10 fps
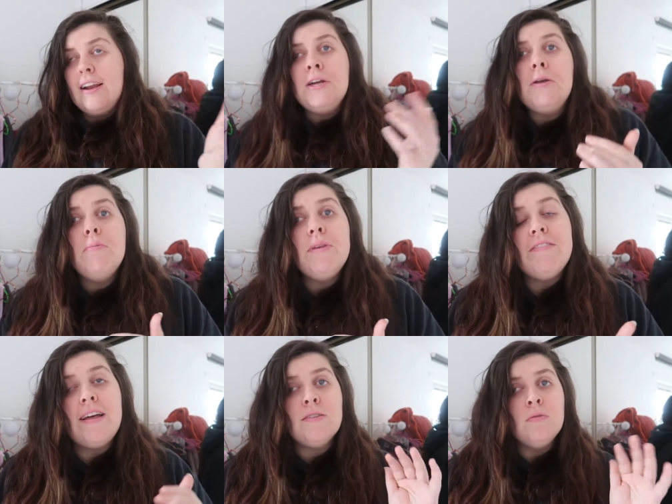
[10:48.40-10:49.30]
I generally believe
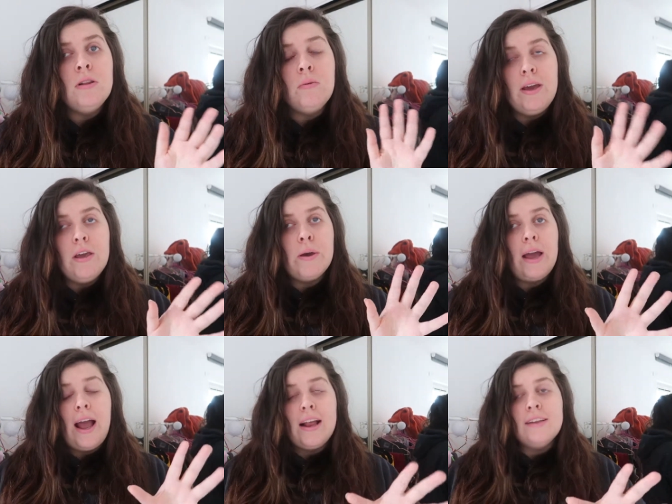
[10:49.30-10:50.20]
that's the only way you
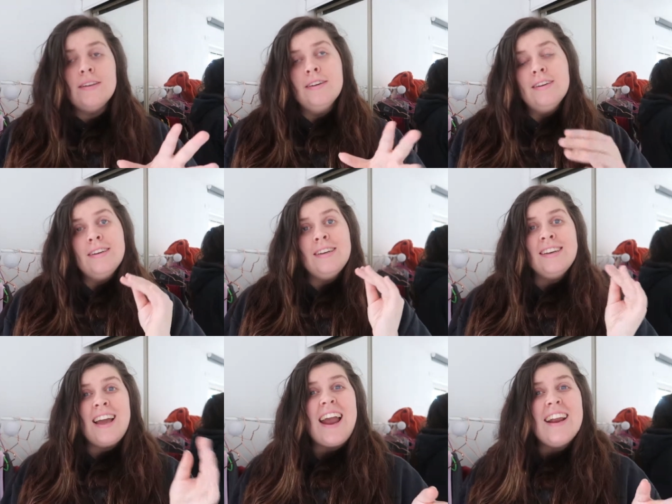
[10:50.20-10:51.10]
can
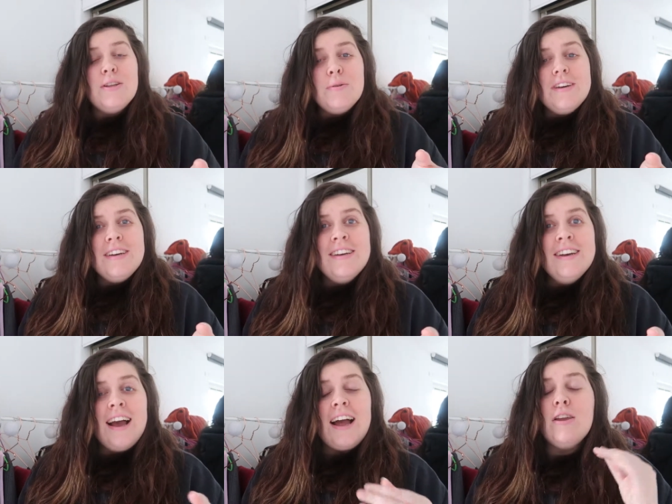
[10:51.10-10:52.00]
kind of do it
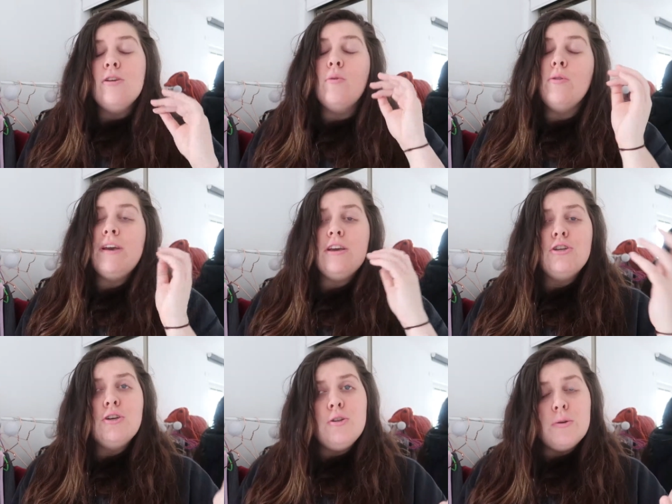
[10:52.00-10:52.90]
and you, the only way you
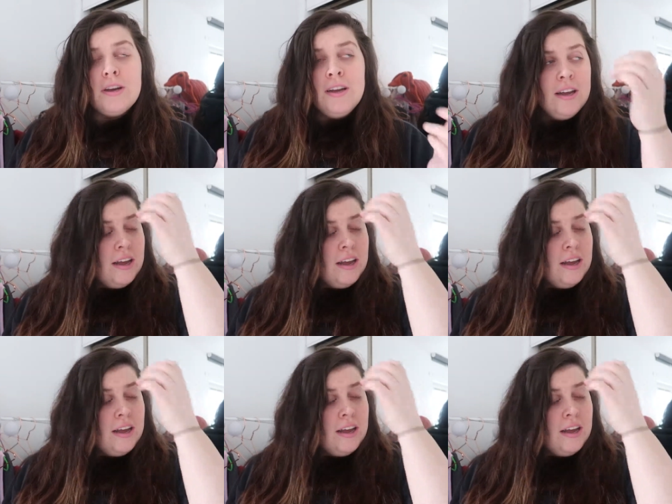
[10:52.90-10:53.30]
should do it.